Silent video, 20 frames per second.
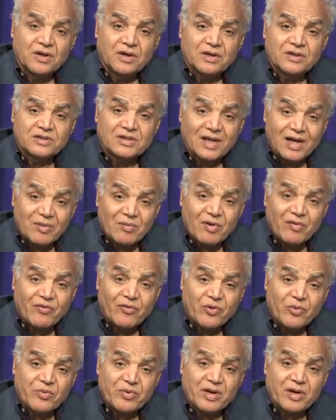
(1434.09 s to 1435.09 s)

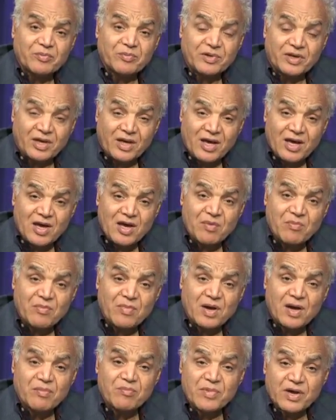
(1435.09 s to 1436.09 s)
Islamophobia became
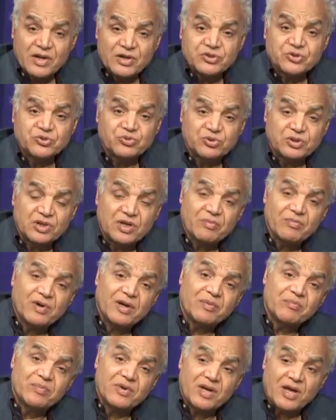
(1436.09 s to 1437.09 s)
a mainstream
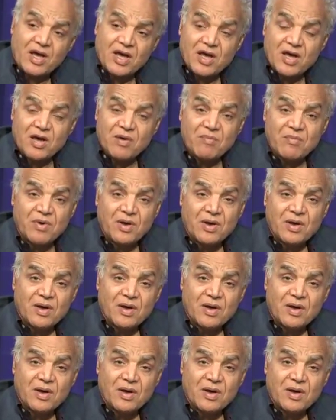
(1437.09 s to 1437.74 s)
and became